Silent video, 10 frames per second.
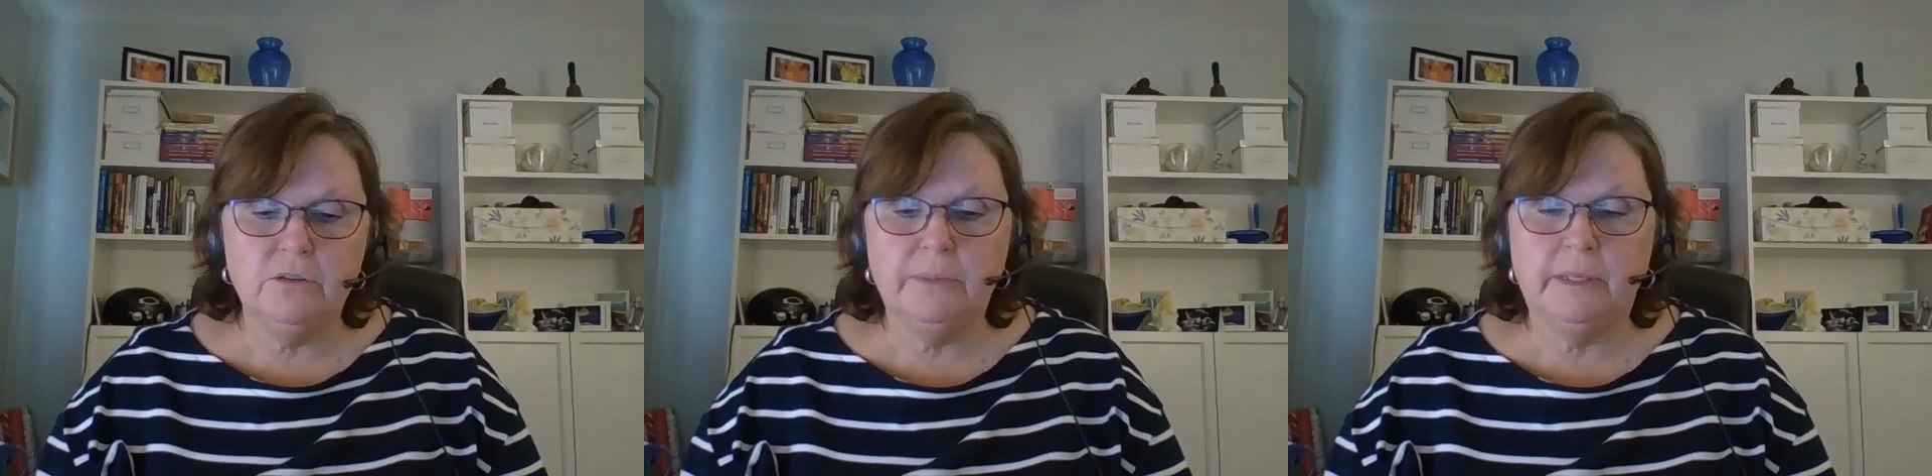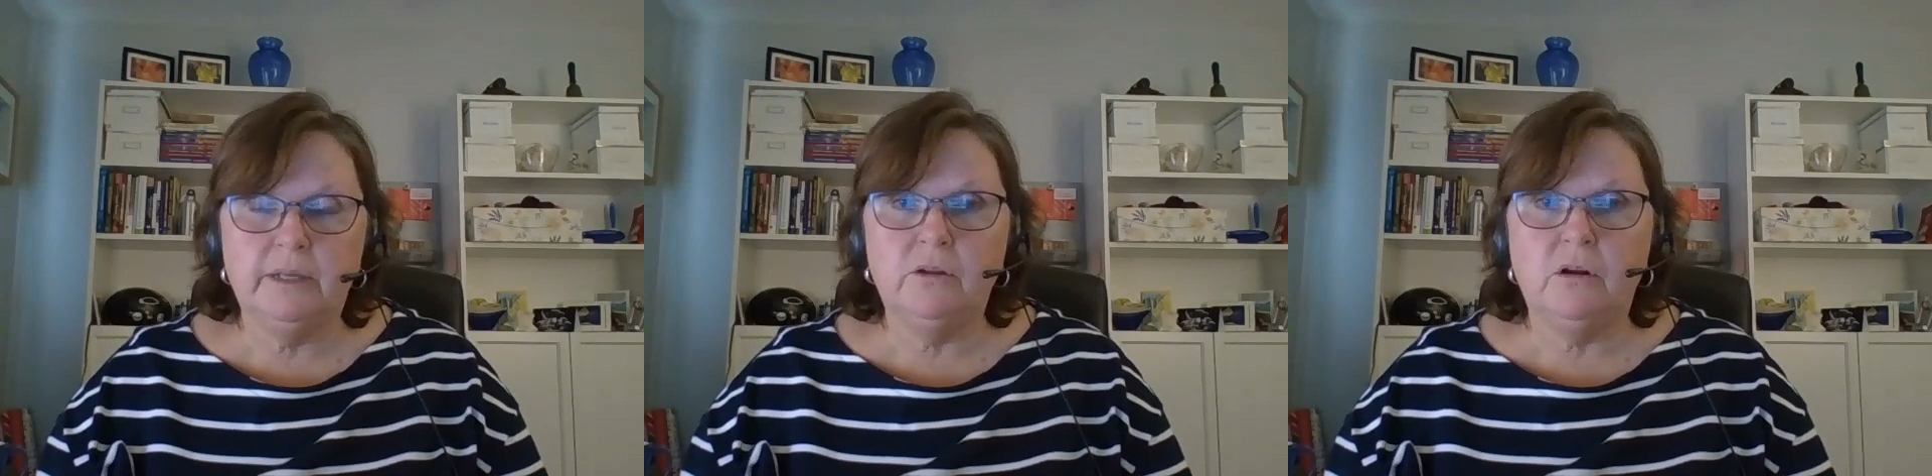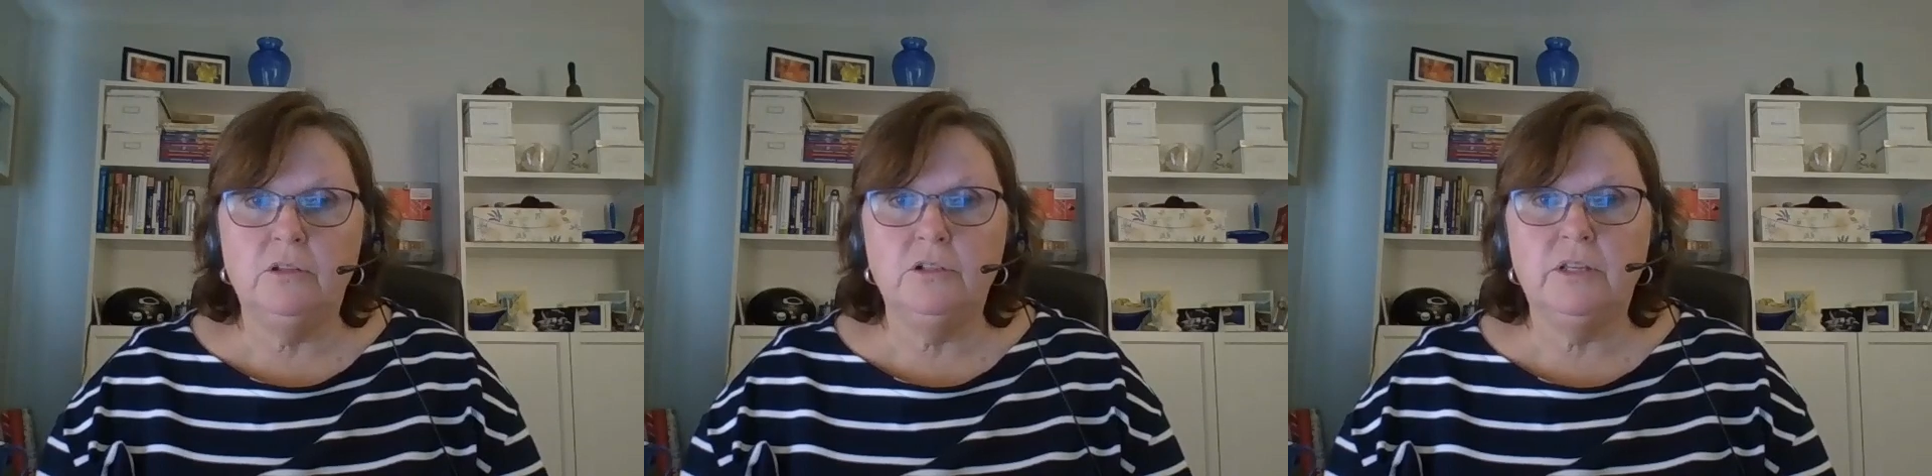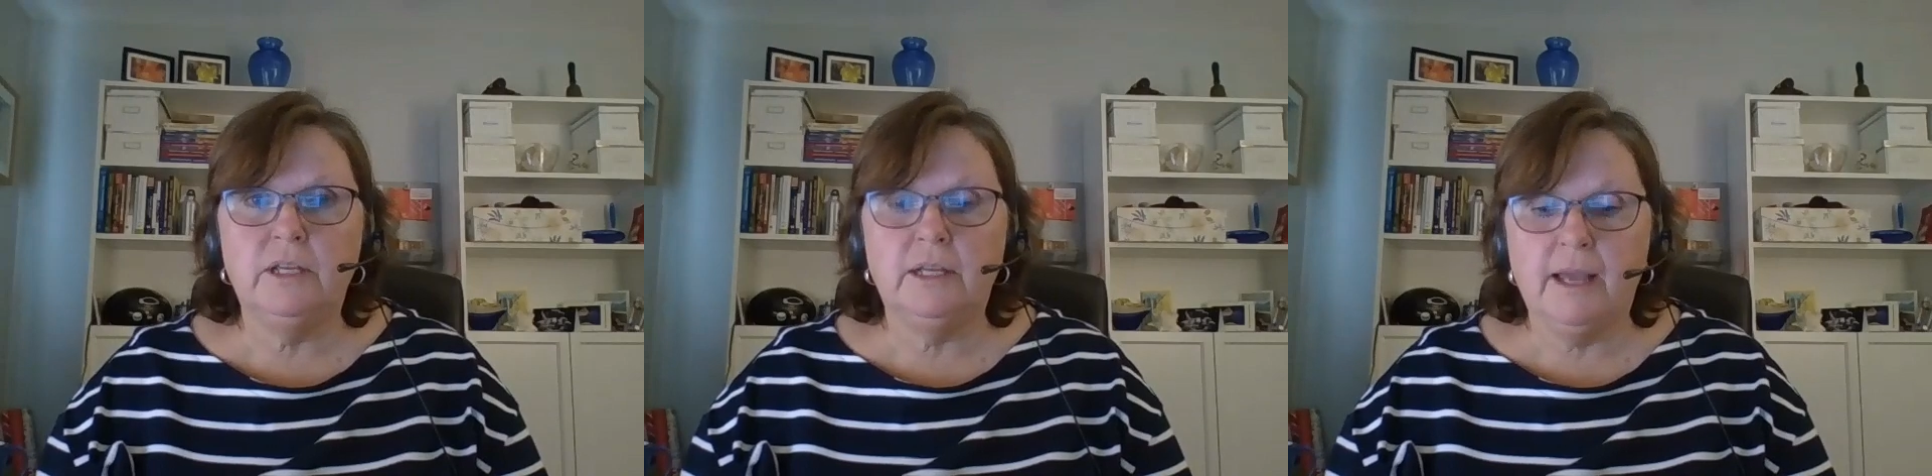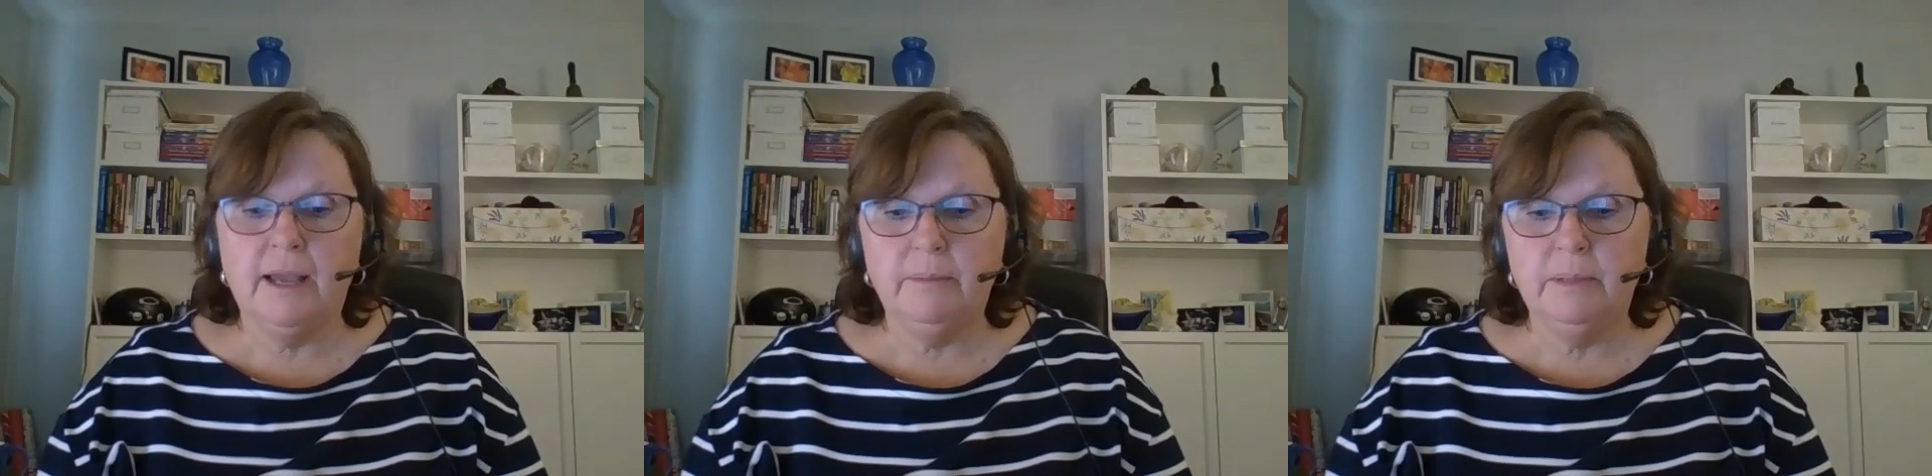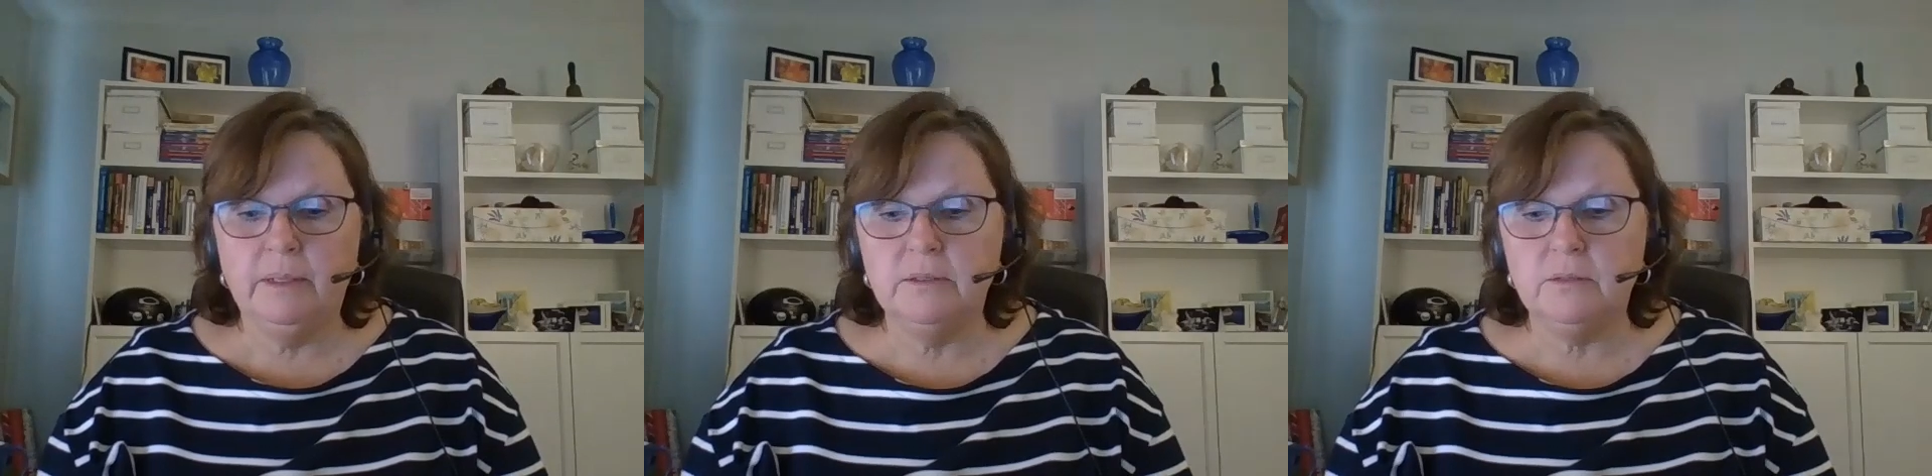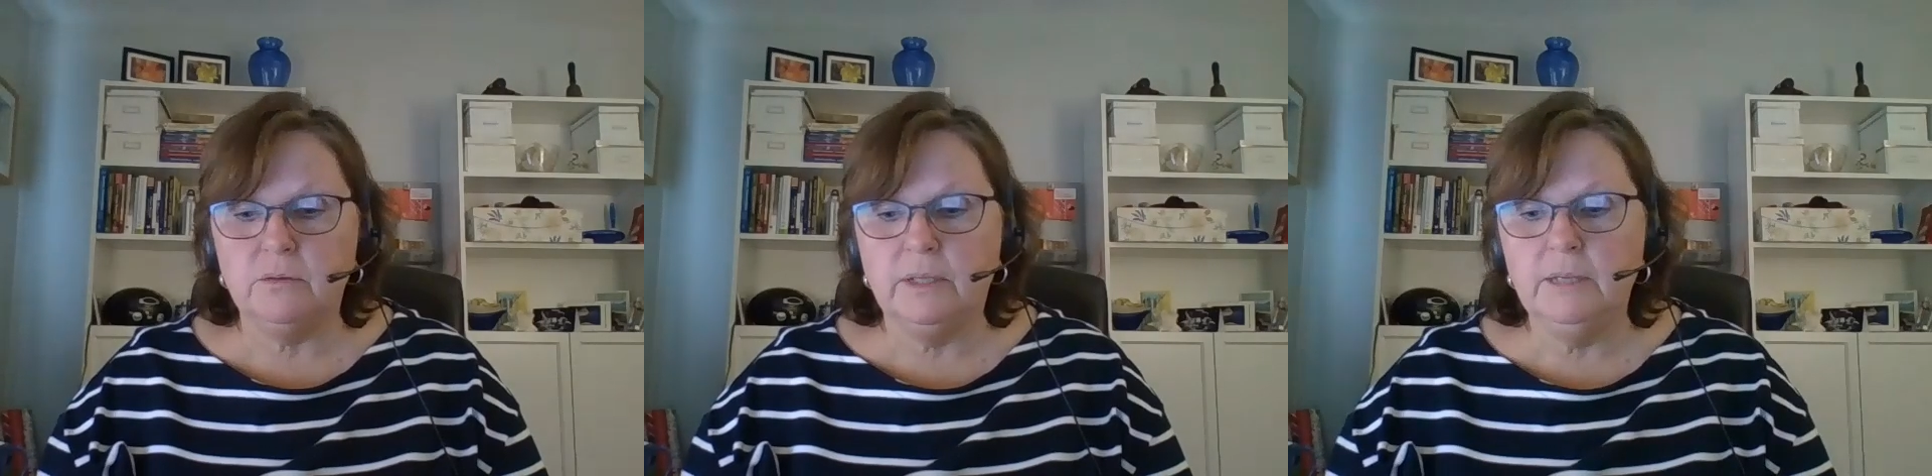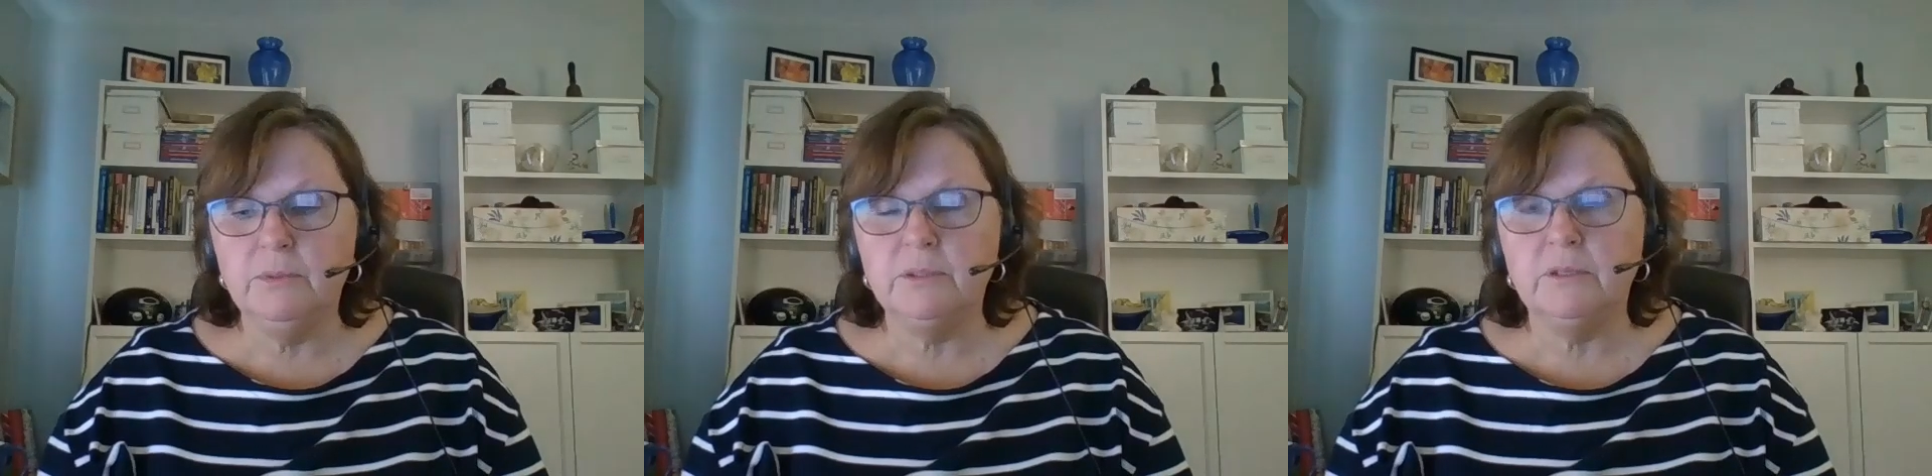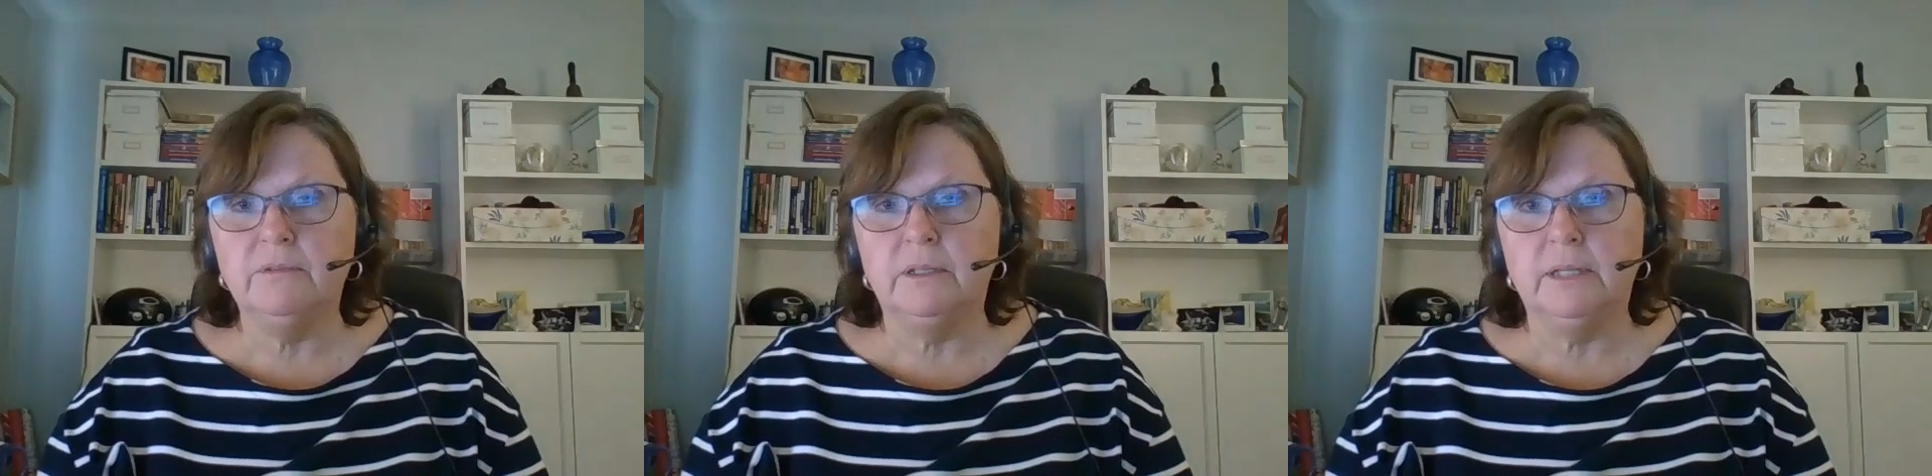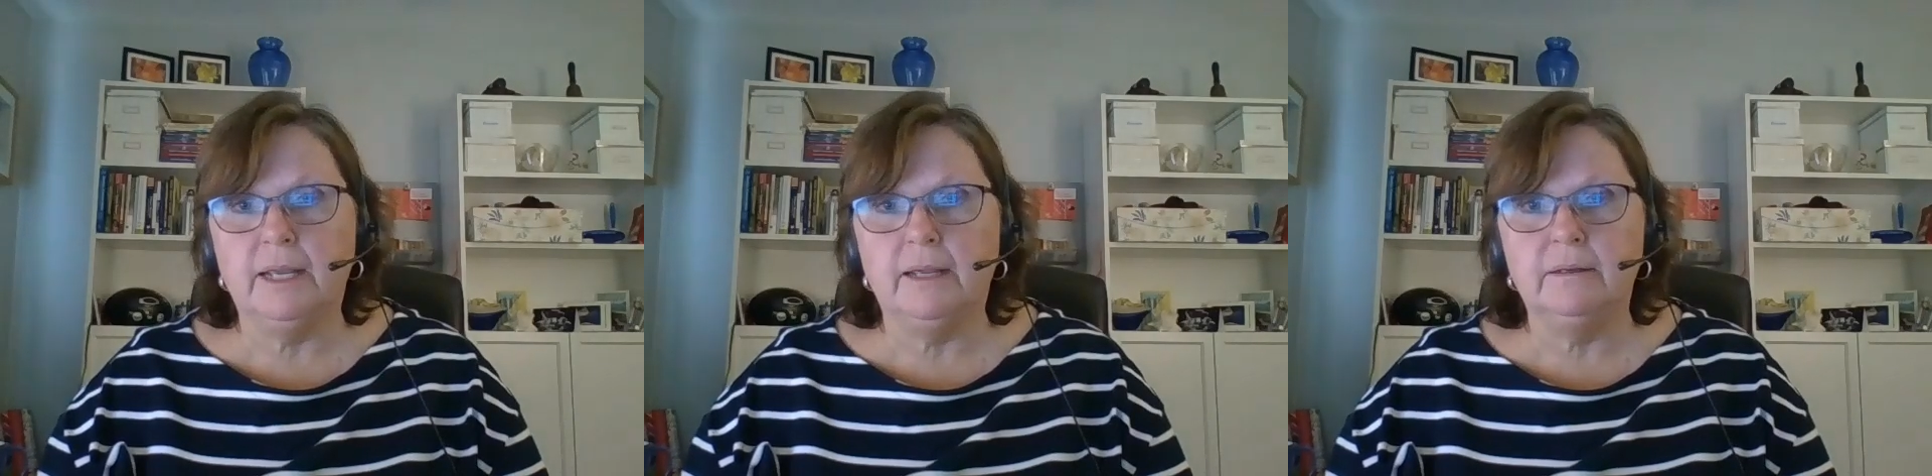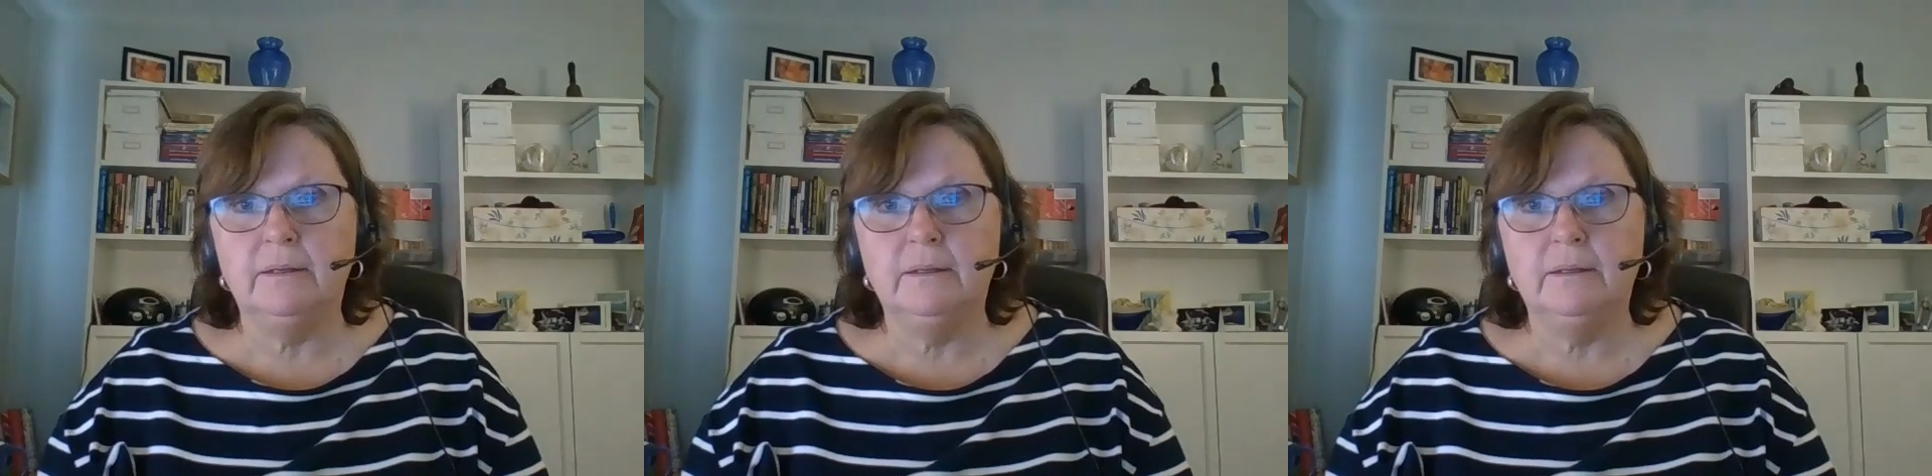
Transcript: would acknowledge the inhabitants or keepers of the land.